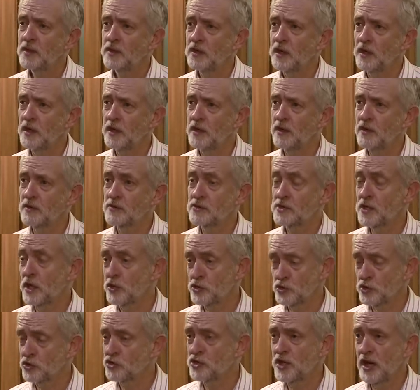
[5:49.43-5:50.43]
the
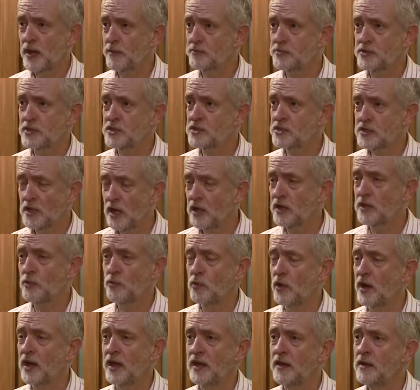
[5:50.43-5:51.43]
social chapter, sign
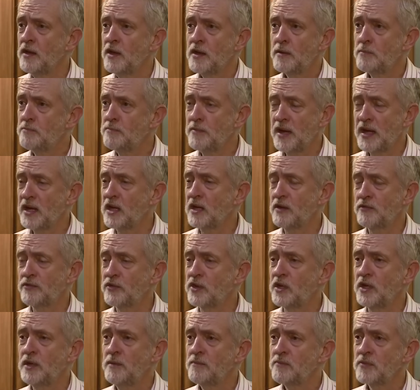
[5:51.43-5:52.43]
away many of
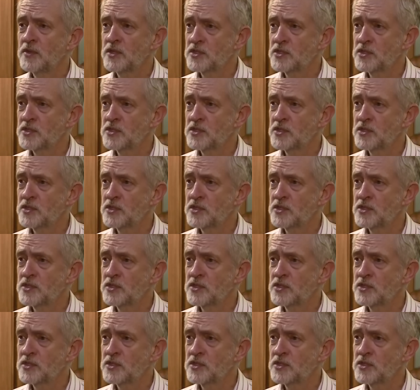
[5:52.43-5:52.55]
the